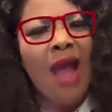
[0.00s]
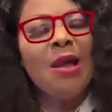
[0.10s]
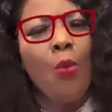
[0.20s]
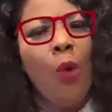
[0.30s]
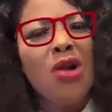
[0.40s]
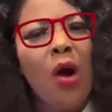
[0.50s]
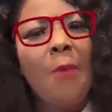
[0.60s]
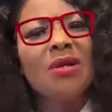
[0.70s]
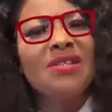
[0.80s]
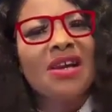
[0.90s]
And you want
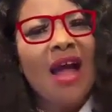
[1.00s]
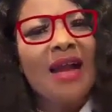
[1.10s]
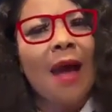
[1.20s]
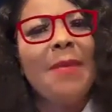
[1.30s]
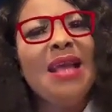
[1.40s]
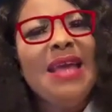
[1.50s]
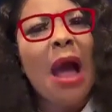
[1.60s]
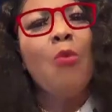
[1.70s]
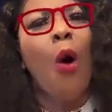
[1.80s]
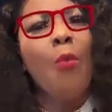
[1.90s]
no more to Ghana
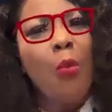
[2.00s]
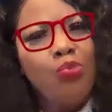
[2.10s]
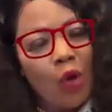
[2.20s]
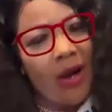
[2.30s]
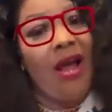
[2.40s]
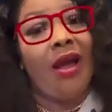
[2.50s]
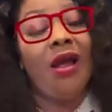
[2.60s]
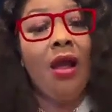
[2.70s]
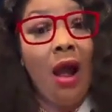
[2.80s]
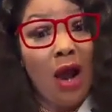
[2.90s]
mean ya warm
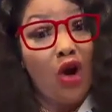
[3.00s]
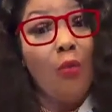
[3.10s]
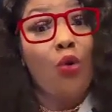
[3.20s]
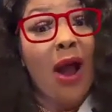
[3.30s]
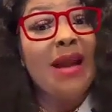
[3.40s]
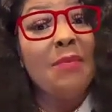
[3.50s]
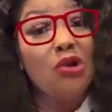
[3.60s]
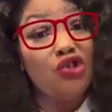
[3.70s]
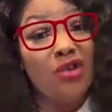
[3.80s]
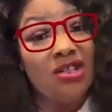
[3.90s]
pony. And I'm quite a
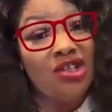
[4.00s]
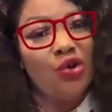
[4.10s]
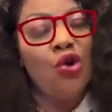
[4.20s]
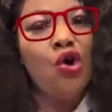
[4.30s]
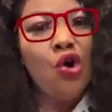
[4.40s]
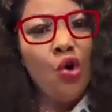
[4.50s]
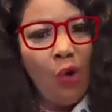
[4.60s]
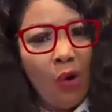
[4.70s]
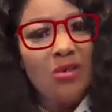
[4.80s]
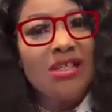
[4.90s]
demonstration.
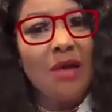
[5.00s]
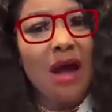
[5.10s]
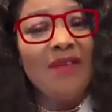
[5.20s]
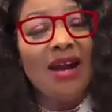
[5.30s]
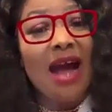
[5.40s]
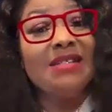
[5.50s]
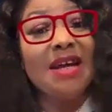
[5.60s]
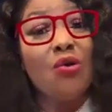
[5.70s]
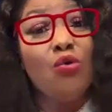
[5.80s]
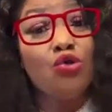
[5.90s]
Oh, Sir Reverend
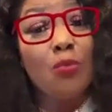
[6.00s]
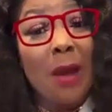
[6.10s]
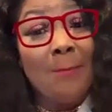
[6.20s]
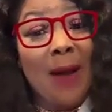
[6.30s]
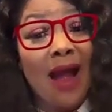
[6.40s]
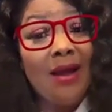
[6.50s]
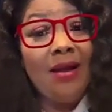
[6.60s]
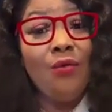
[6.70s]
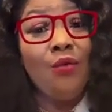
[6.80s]
Isaac Ousu Bempa.